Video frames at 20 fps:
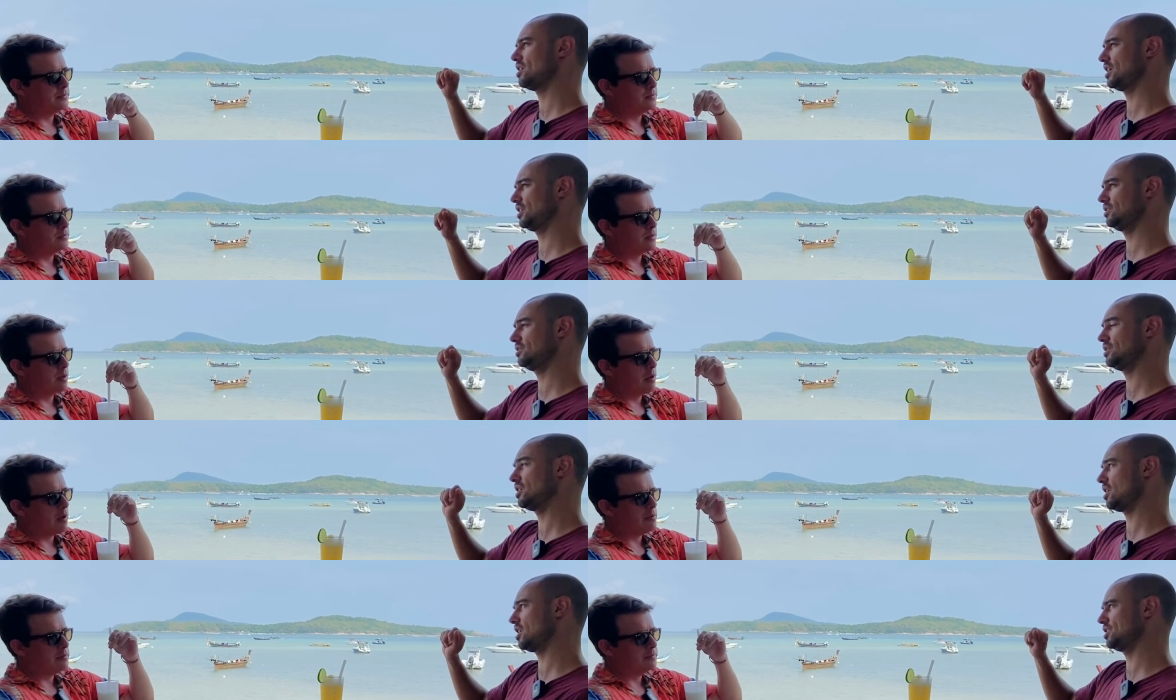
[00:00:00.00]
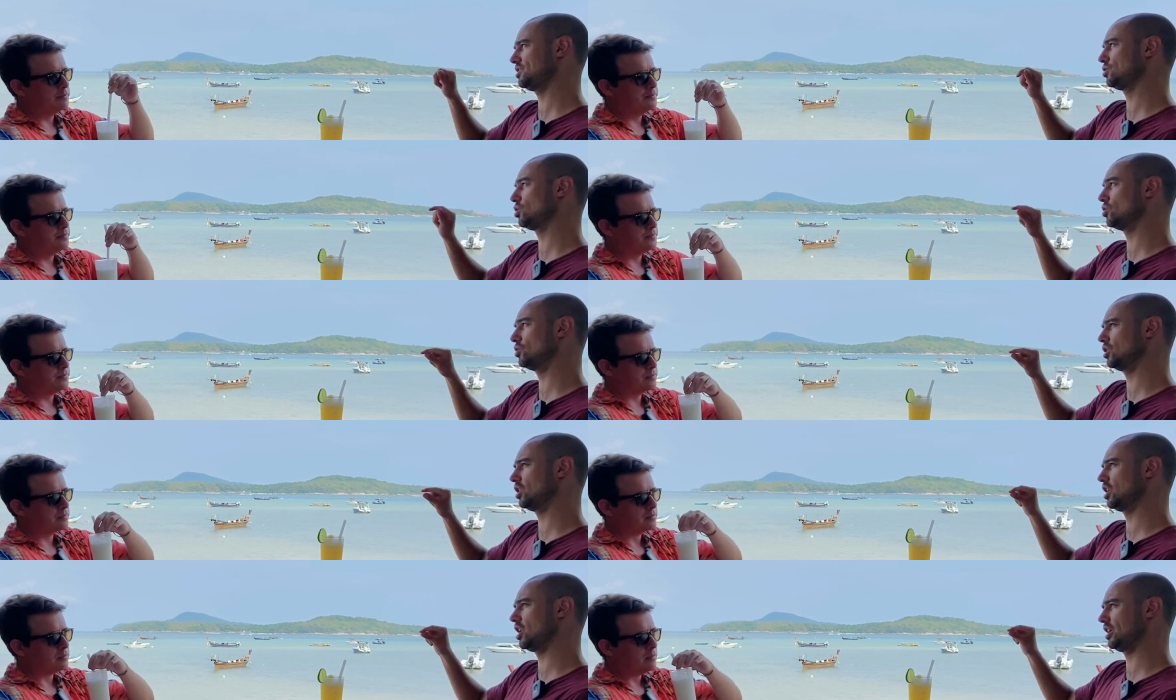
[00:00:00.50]
Speaker 1: I, I
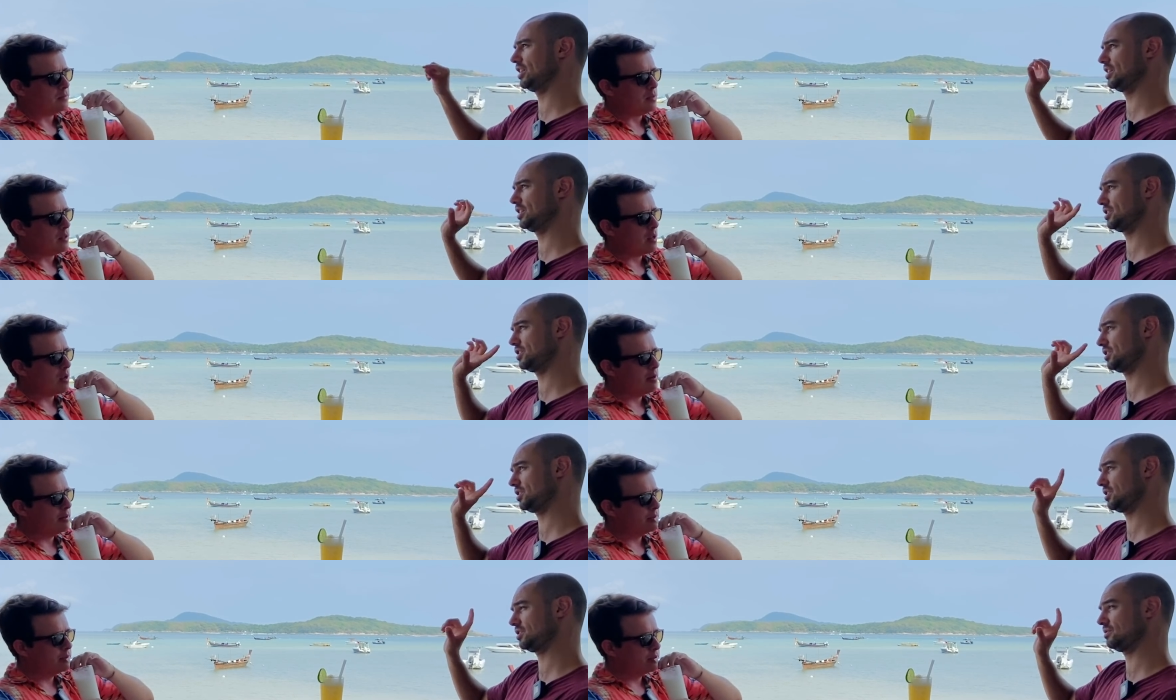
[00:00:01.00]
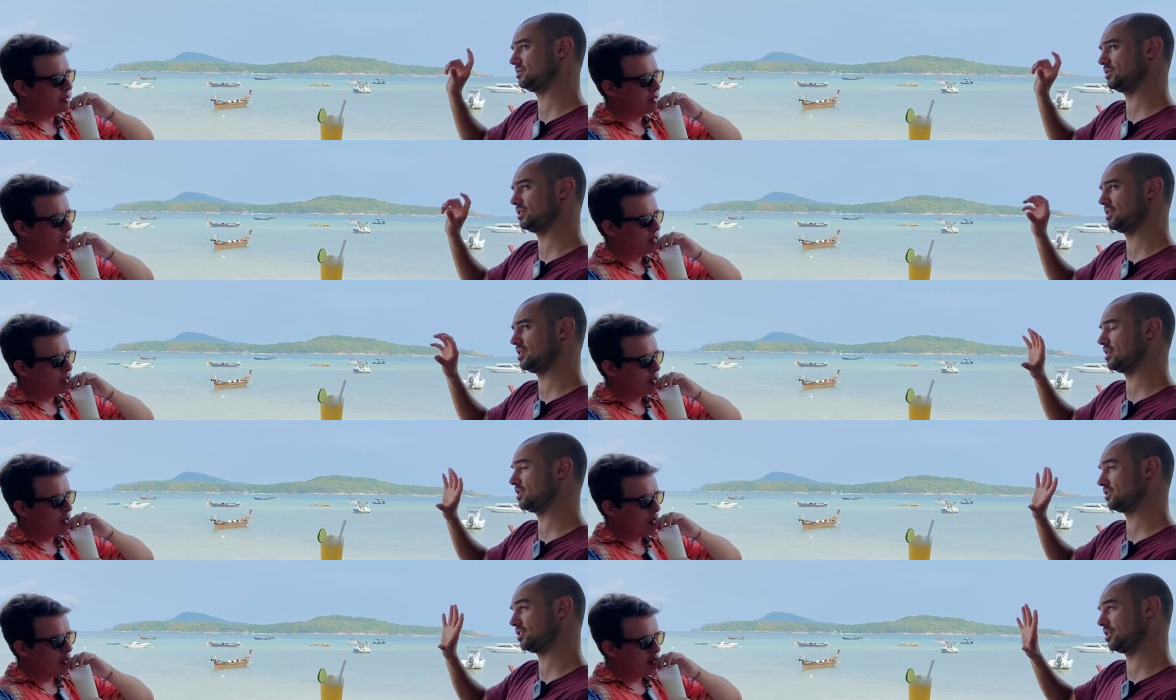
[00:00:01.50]
told her like, this
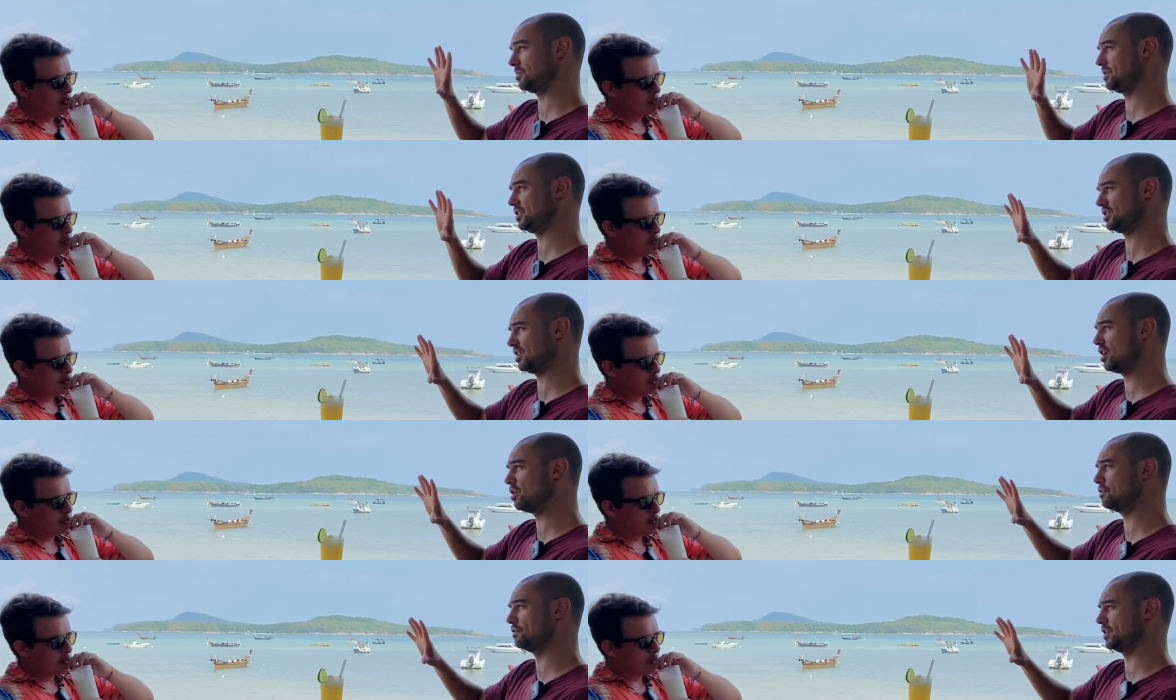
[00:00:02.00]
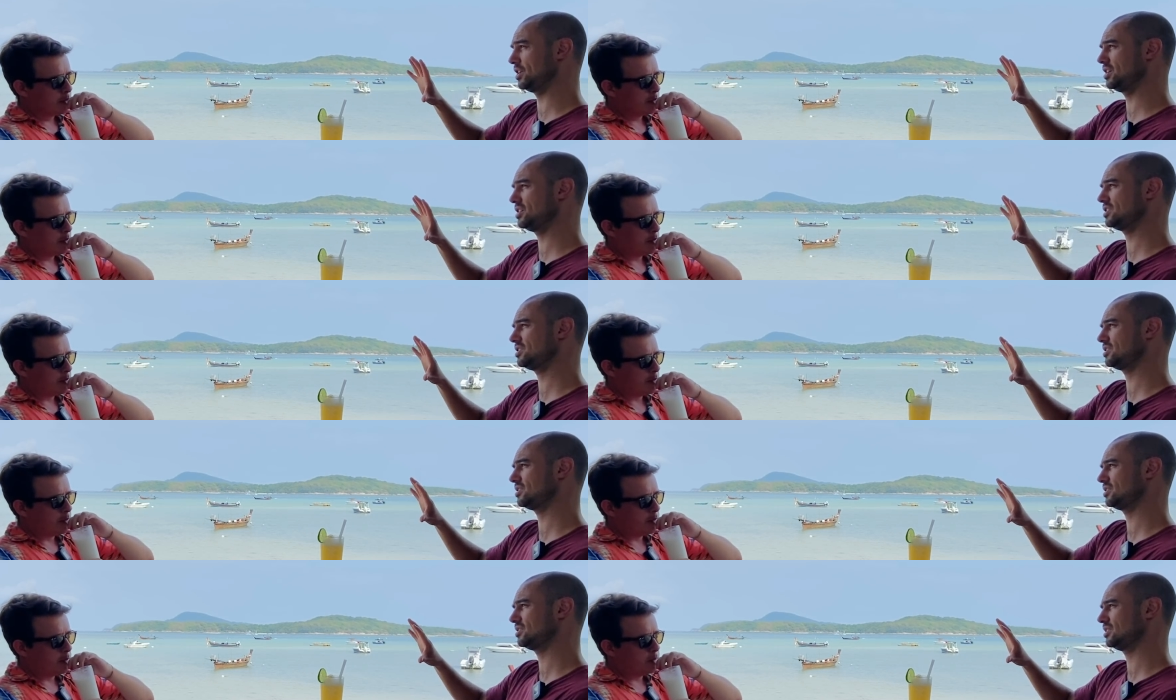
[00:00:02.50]
is gonna be
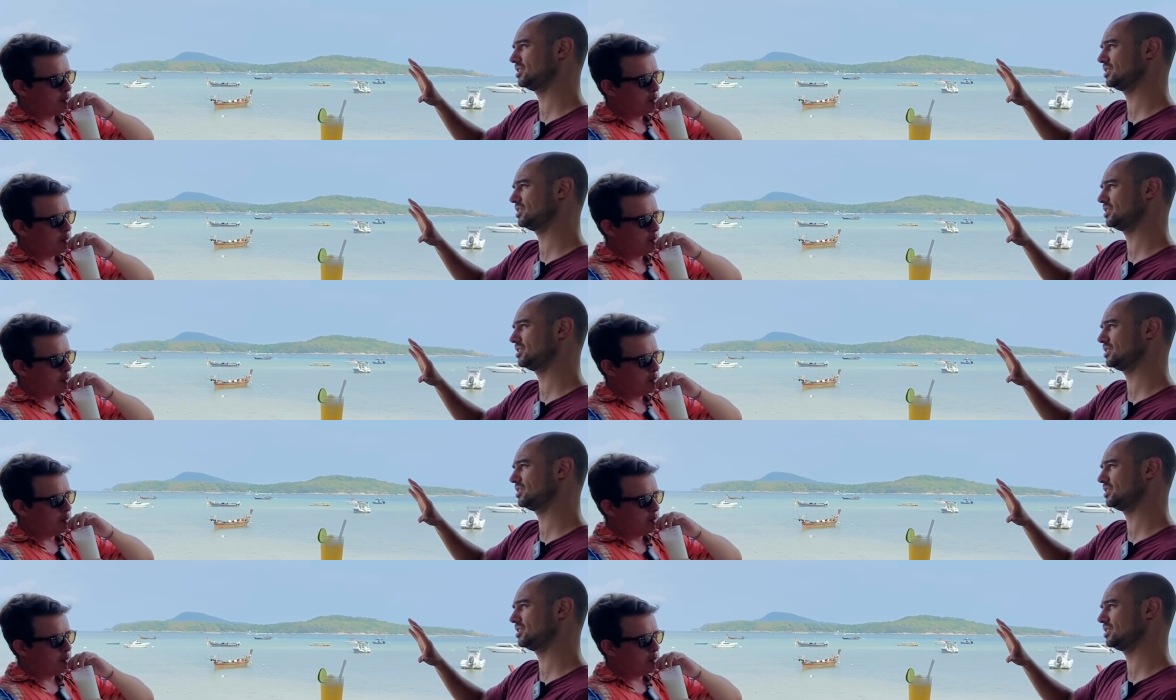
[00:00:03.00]
selfish,